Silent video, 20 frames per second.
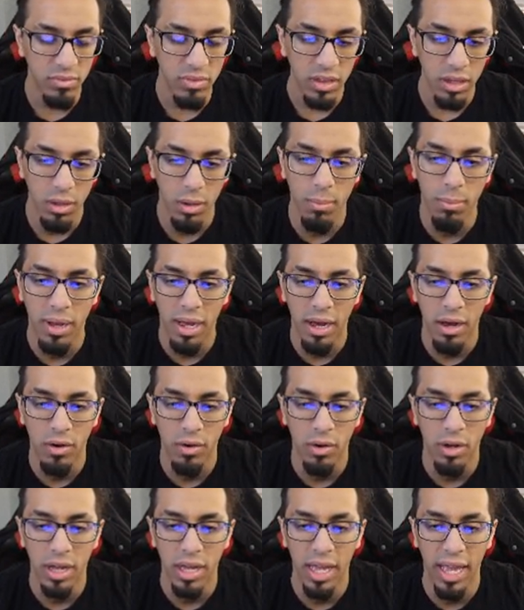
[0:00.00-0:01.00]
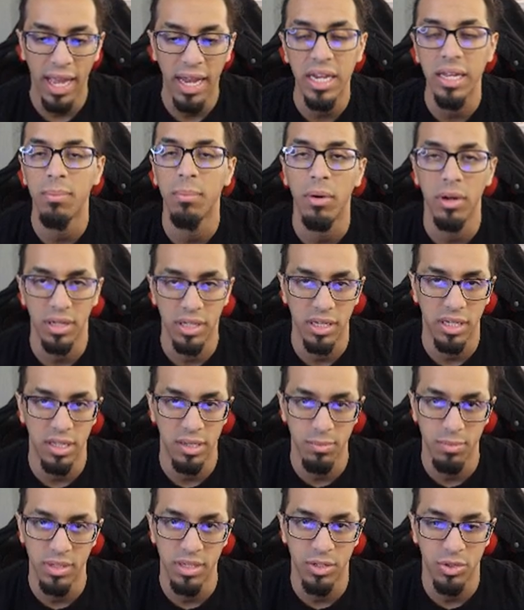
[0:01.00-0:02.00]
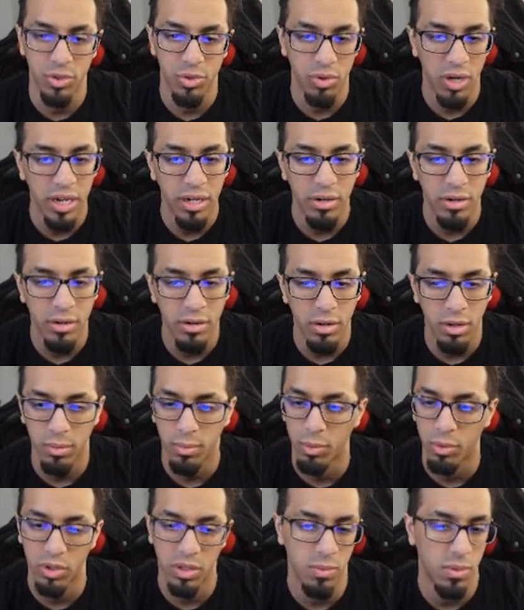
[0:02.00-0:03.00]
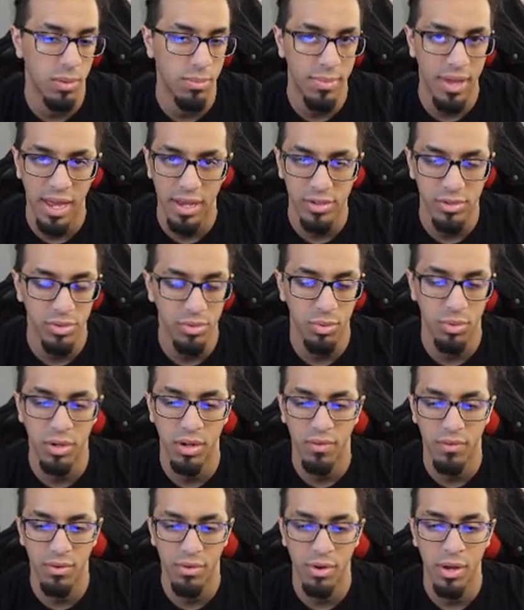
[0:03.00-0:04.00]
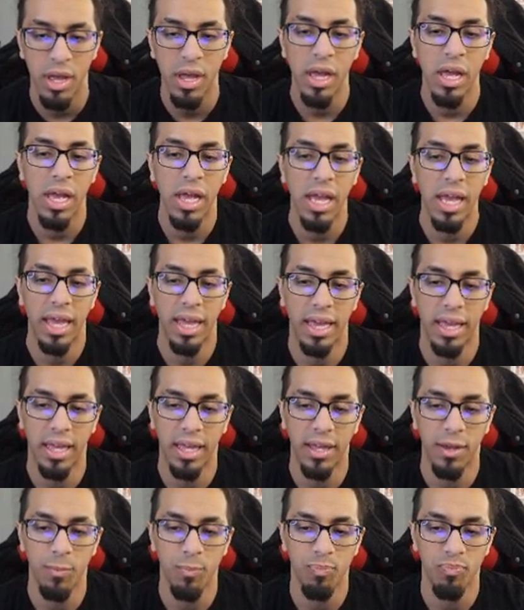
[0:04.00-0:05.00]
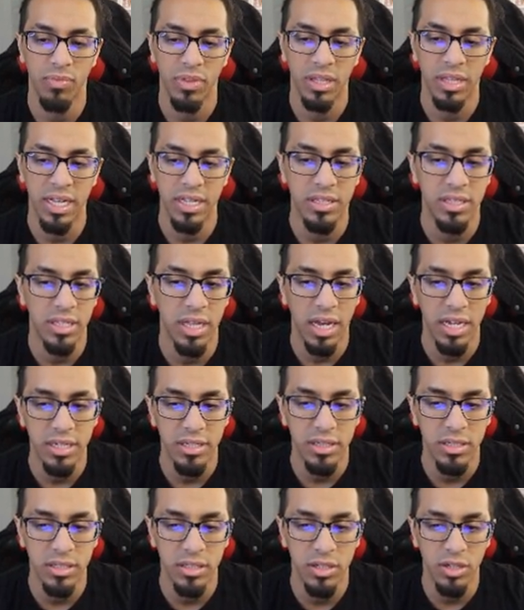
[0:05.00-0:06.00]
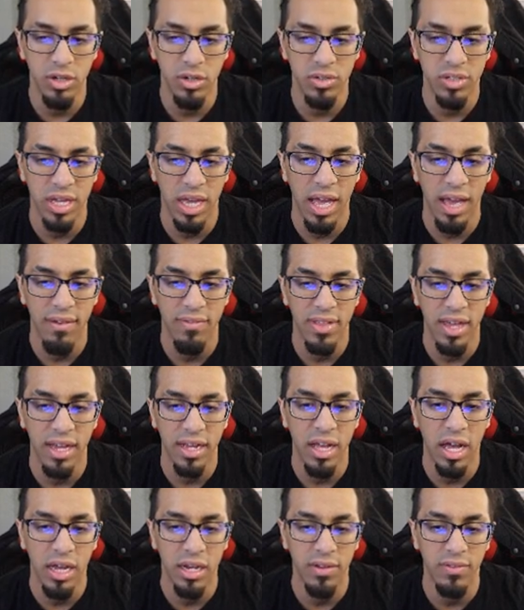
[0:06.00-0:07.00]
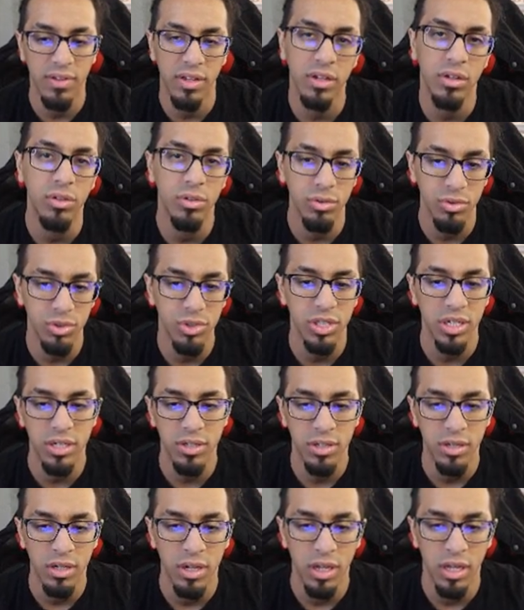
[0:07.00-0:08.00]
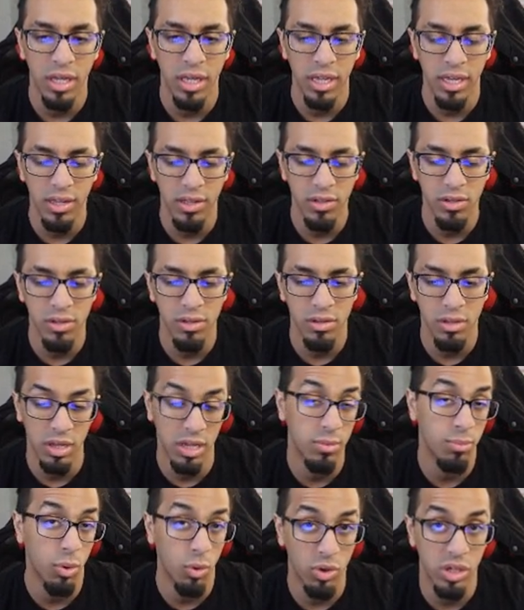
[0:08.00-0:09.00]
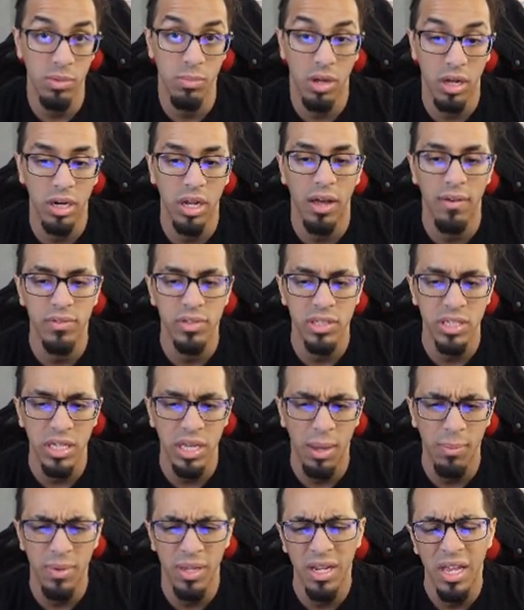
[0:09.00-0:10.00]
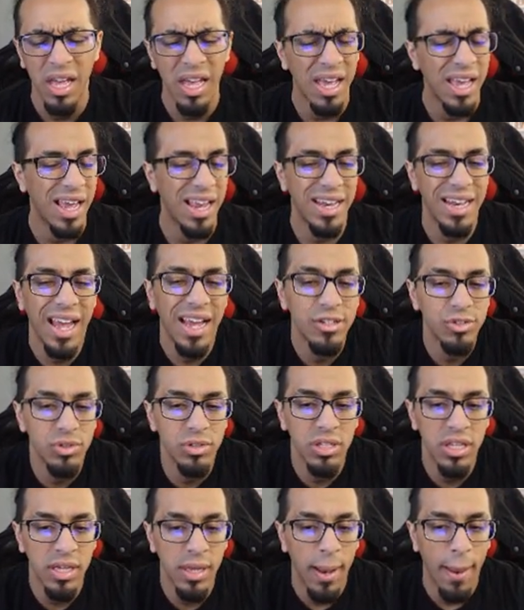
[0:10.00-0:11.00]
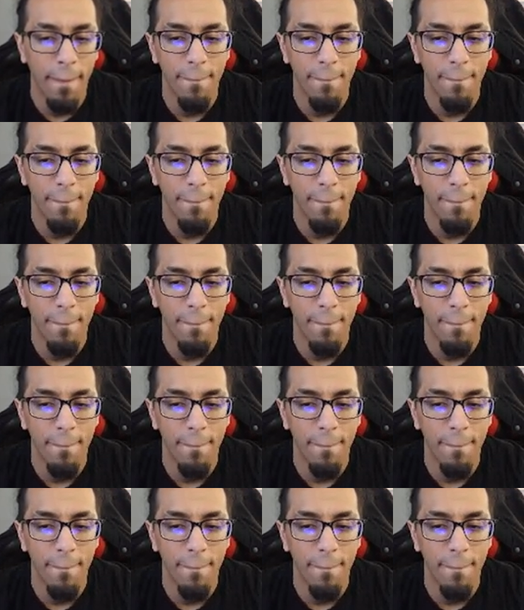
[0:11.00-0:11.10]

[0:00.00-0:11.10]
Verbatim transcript: about anybody can be a trainer, a Pokemon master, whatever. And that's nice, you know, to have that kind of inclusion in Pokemon, obviously. I mean, and naturally,